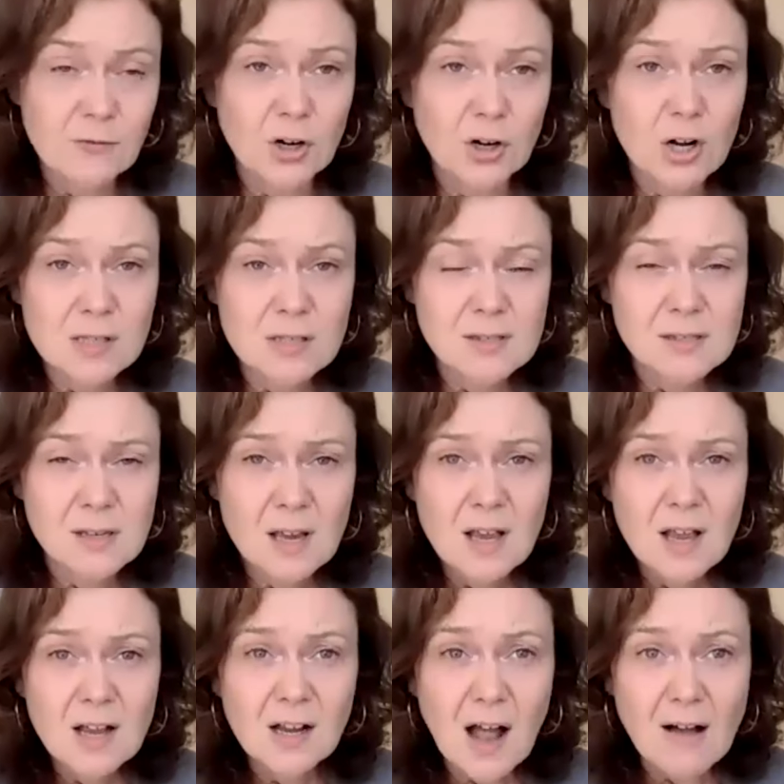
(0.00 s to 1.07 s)
For us,
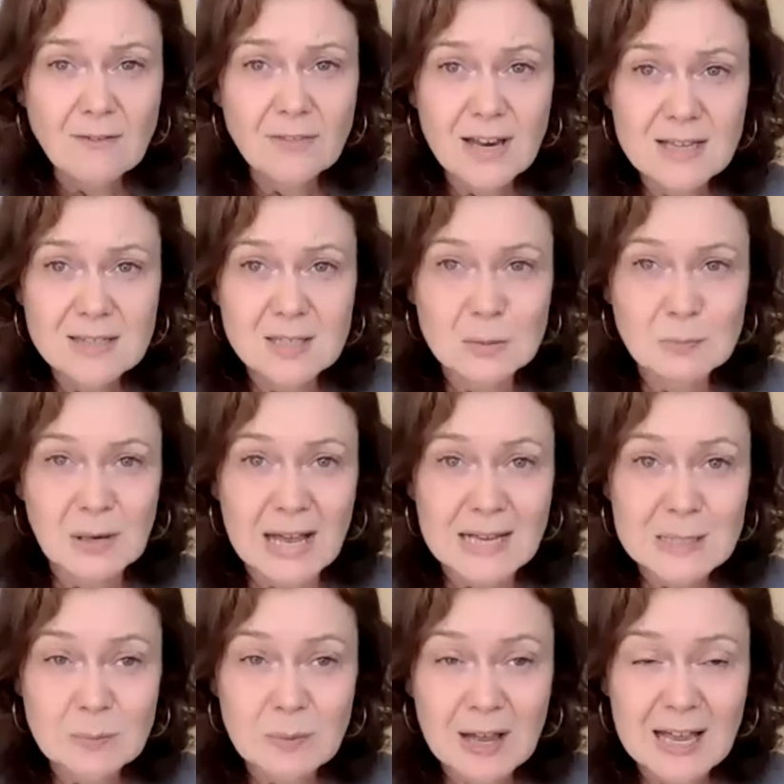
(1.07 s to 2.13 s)
convalescent
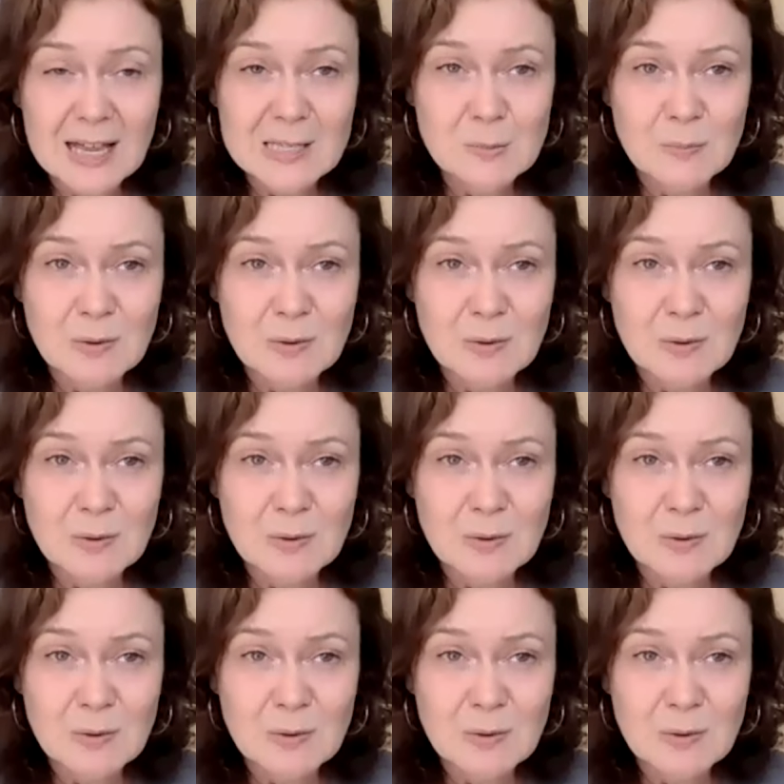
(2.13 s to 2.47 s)
plasma has